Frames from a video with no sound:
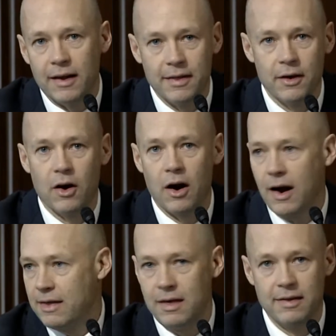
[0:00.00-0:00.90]
and there
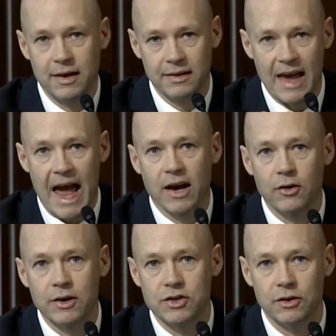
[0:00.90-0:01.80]
are, I think the
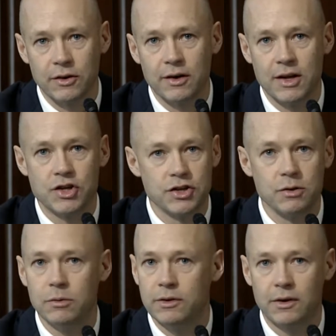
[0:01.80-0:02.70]
Anchorage alert
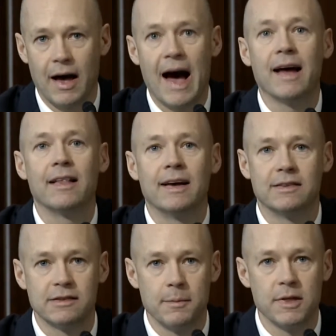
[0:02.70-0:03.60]
issue
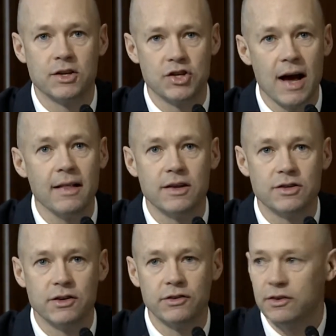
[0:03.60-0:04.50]
highlights some of the
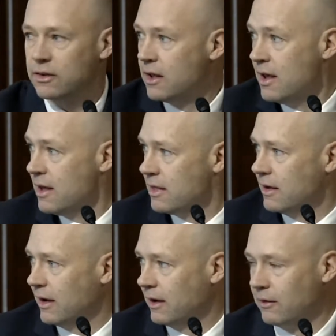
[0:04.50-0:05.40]
challenges and
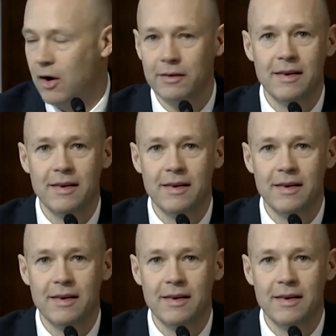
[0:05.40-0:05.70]
the